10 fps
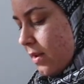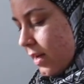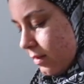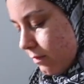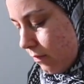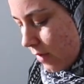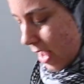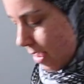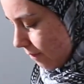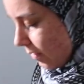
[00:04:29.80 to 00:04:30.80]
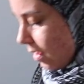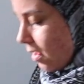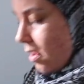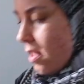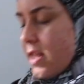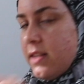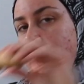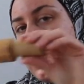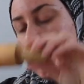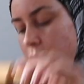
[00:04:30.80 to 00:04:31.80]
nice and flat, and then
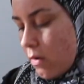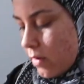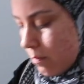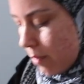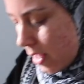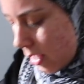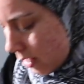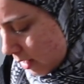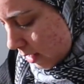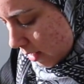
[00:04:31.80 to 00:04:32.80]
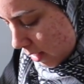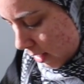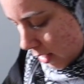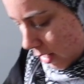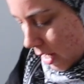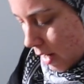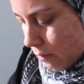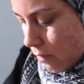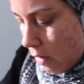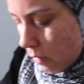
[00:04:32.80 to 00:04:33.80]
take your rolling pin
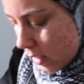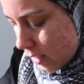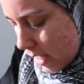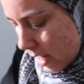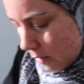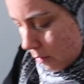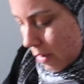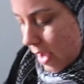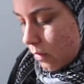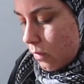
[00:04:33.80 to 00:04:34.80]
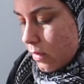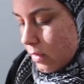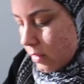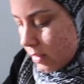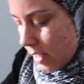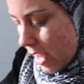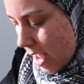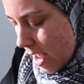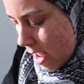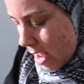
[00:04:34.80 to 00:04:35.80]
and roll it out, backwards
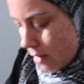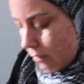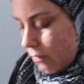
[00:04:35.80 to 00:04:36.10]
and